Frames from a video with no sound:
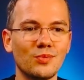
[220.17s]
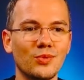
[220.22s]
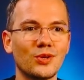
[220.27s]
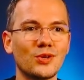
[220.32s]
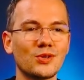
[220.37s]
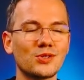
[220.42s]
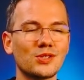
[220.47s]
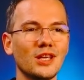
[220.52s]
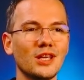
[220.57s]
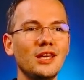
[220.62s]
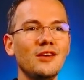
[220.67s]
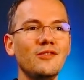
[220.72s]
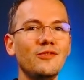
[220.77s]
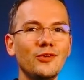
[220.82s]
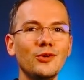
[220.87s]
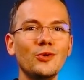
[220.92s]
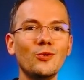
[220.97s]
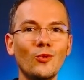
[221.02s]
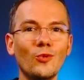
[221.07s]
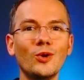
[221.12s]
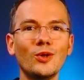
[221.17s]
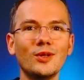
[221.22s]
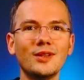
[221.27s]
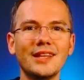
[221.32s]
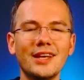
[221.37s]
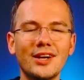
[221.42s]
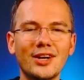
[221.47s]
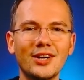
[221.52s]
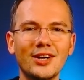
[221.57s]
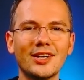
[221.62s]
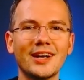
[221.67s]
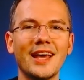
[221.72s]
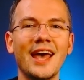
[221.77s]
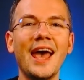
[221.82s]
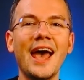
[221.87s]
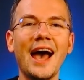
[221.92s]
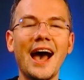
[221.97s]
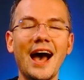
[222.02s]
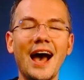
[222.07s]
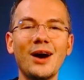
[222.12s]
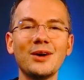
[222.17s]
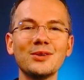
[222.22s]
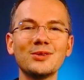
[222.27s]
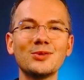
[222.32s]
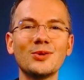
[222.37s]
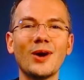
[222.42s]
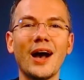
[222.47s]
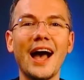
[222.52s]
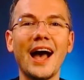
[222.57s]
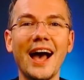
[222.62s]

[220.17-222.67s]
Because if you will learn how to